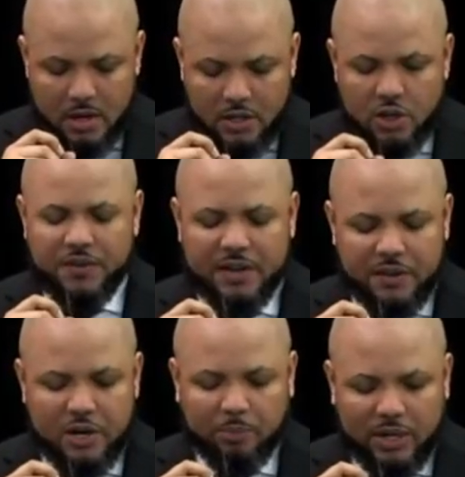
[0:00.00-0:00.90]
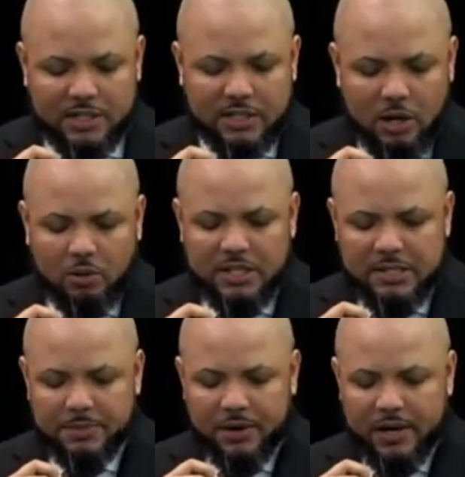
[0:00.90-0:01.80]
You've given your precious Holy
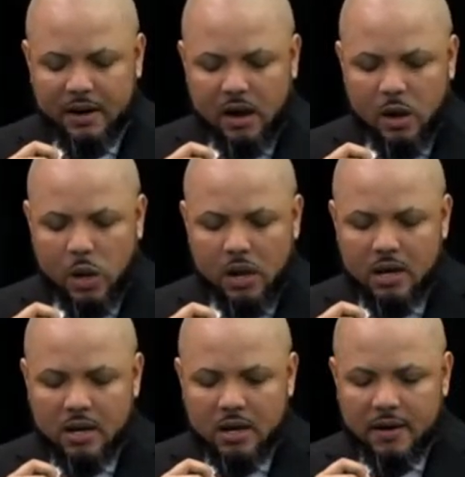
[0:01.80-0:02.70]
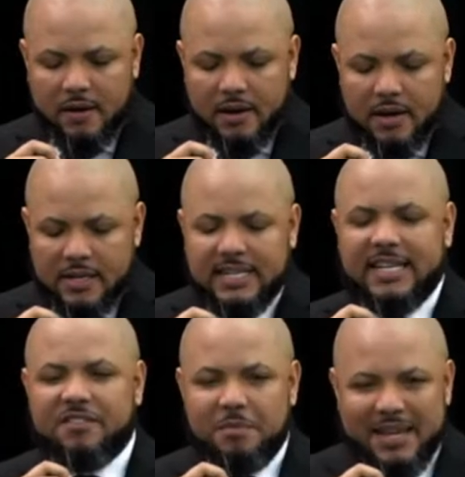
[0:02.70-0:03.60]
Spirit to
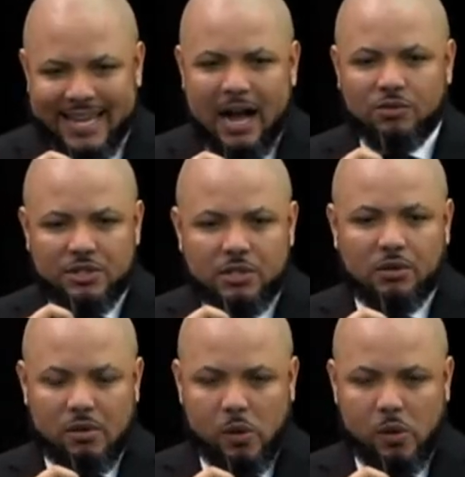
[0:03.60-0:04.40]
give me counsel,